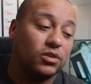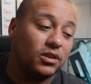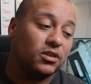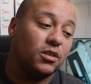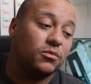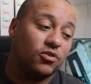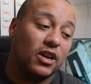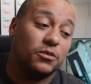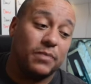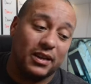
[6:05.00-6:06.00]
systems,
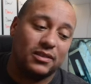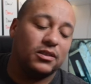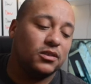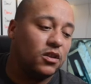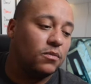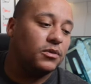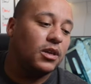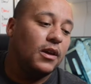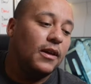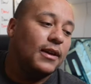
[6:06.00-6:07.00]
scratchback systems,
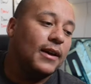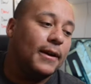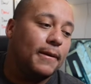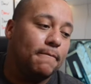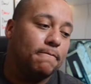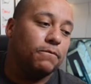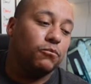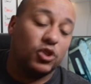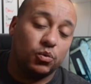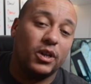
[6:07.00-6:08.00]

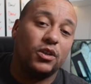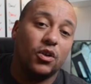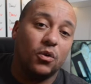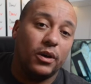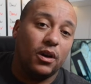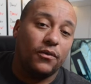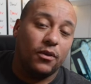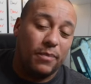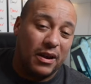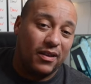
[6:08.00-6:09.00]
which we do. We offer
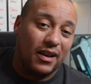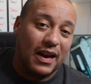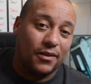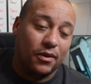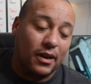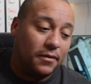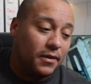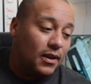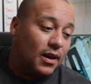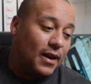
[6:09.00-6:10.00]
a Paragard on it,
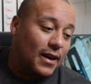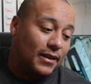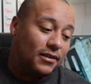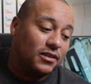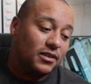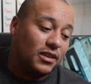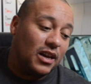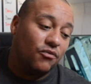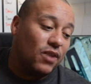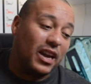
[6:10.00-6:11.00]
and
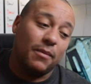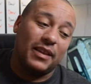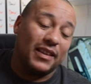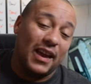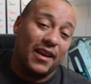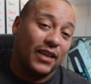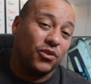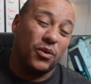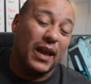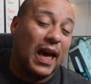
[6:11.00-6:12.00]
I'd recommend getting that
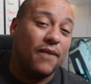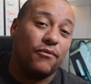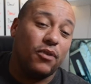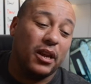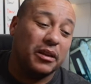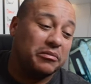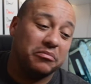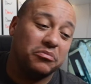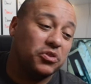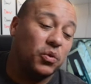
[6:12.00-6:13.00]
done every
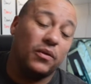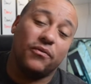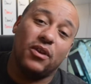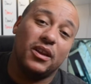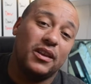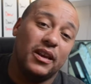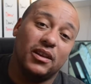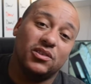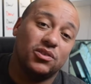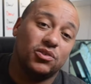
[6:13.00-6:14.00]
2 or 3
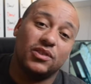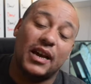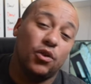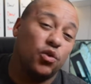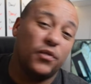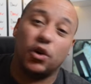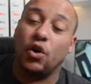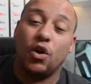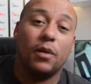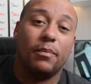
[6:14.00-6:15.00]
years, just getting another
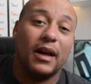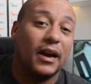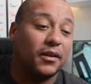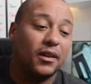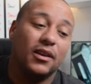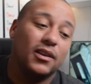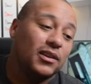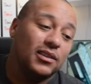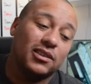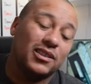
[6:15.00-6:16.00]
coat applied.
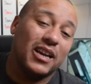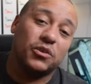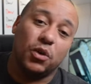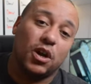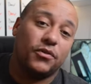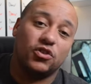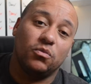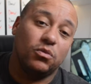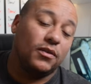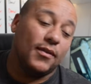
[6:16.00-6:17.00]
It's a day's work for
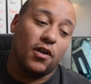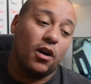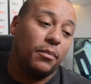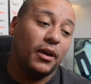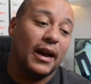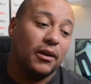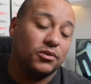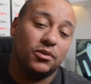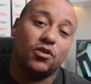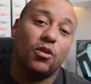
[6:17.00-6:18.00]
someone. If you've got a big house,
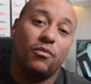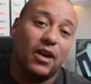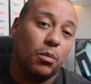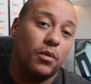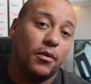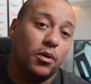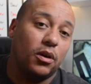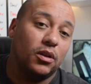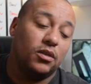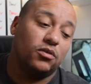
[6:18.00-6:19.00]
they'll come round with a
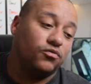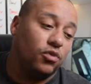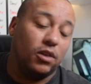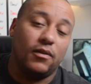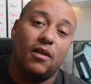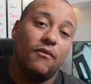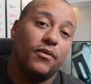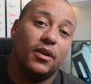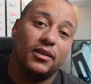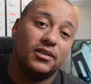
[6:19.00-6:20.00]
roller and just roll it on for
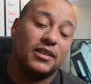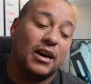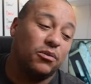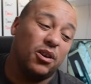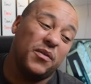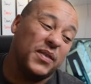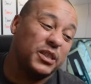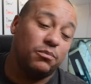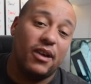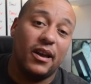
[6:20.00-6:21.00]
you and it's sound, or even a
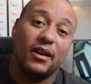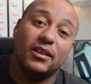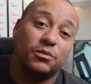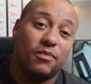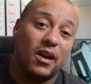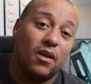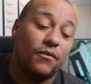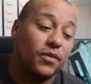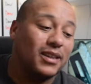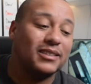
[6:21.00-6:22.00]
sprayer and spray it on
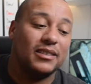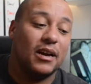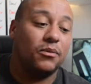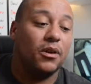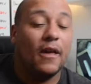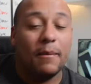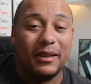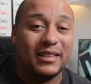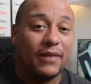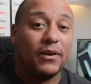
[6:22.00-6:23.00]
for you and it's sound. But
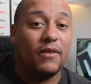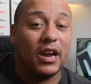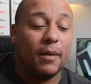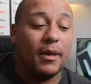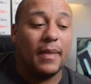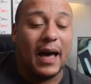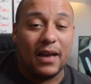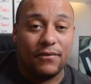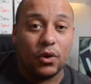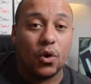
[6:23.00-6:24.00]
I definitely recommend that
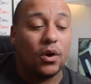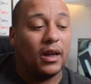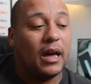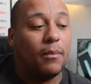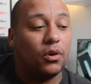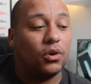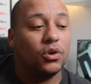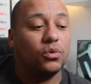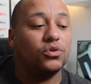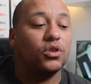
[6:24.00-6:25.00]
if you're going to get a
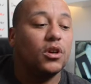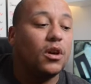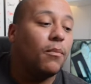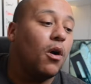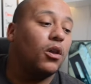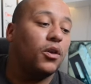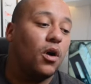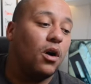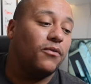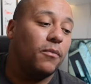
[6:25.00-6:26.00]
monocouche. But all in
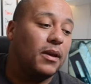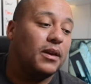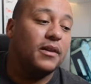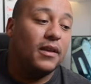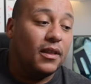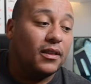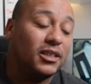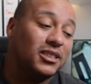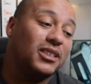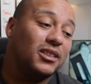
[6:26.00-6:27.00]
all, for me,
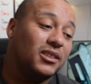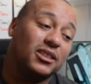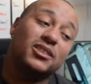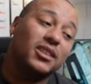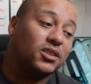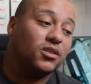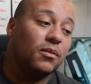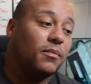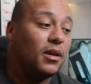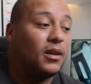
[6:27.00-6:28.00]
this
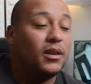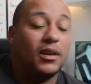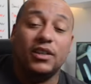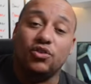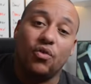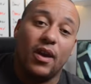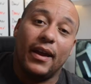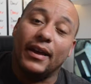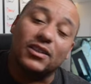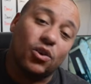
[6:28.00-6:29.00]
system is
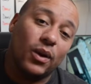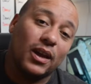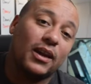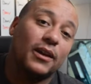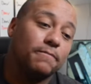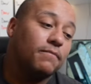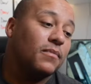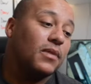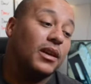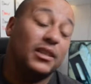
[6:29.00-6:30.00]
great. It's quick,
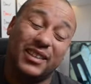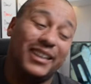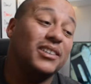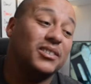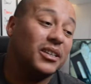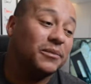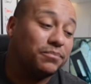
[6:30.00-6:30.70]
it's easy,